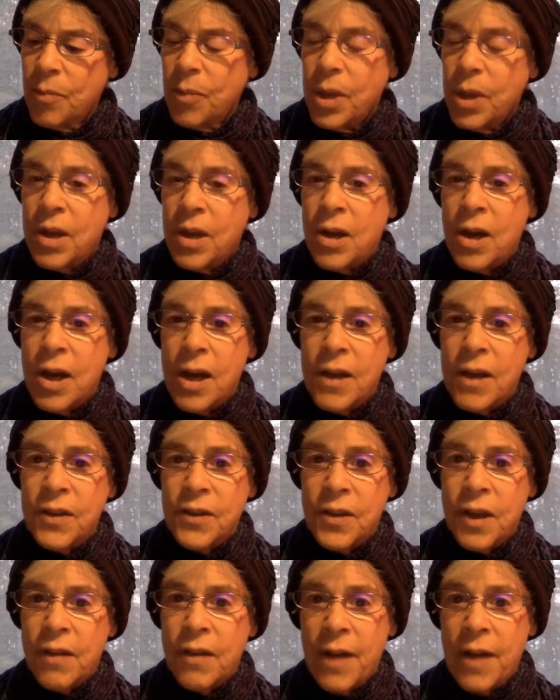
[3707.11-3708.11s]

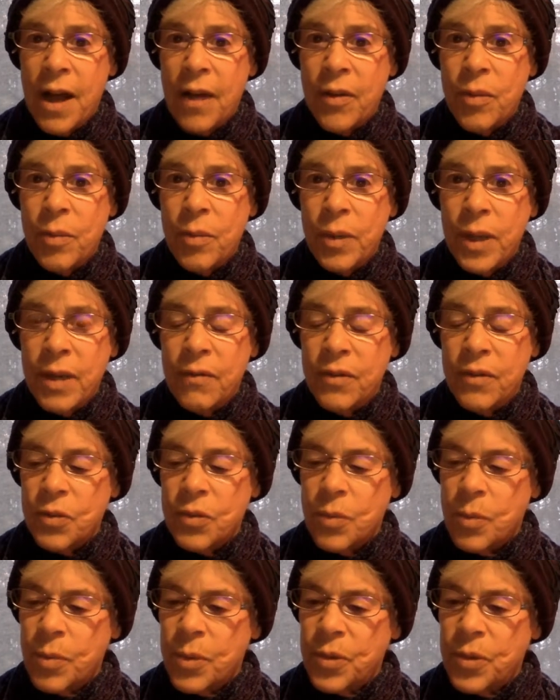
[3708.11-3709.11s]
because of how the
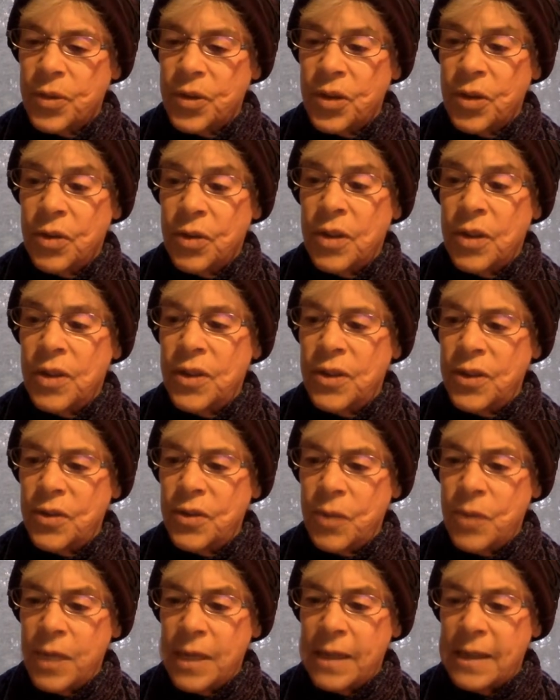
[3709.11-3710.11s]
believers were persecuted. This
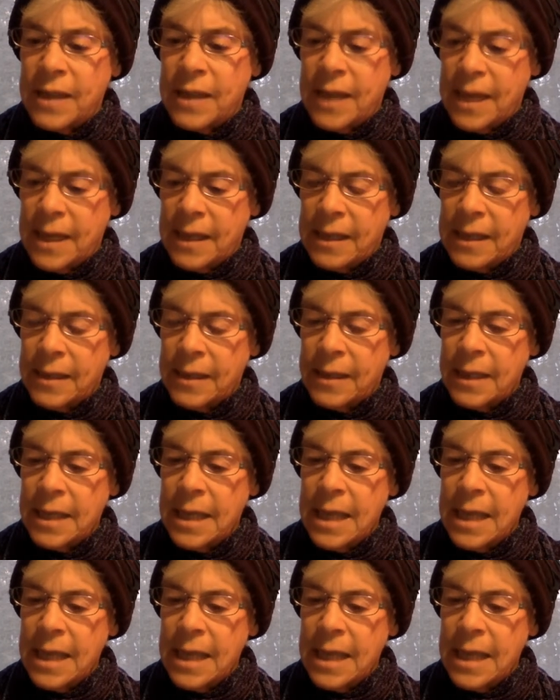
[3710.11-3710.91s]
is what he says.